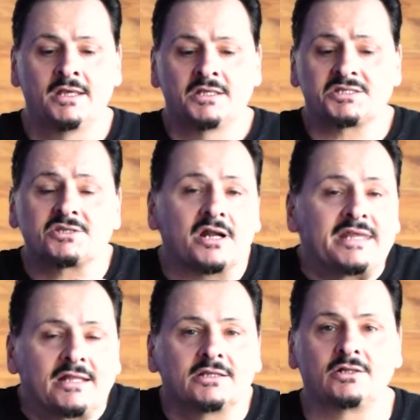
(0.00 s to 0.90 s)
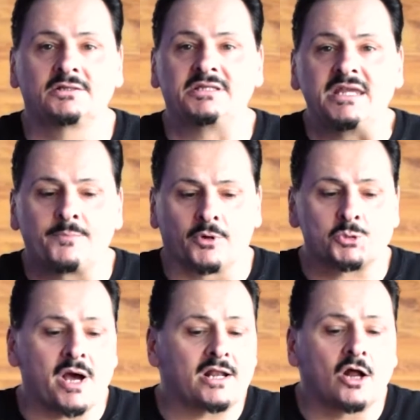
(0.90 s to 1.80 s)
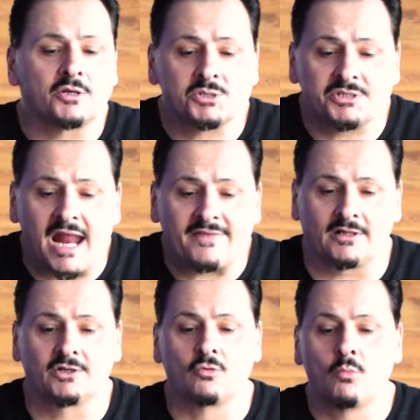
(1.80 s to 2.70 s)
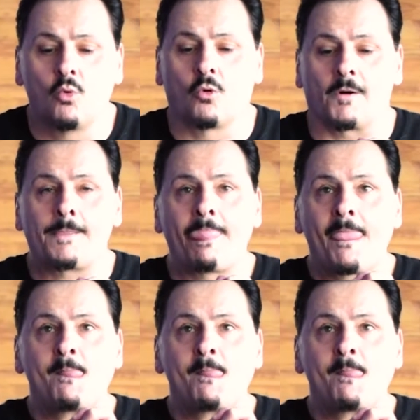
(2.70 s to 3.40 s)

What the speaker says: study it a little deeper, try to understand it a little more.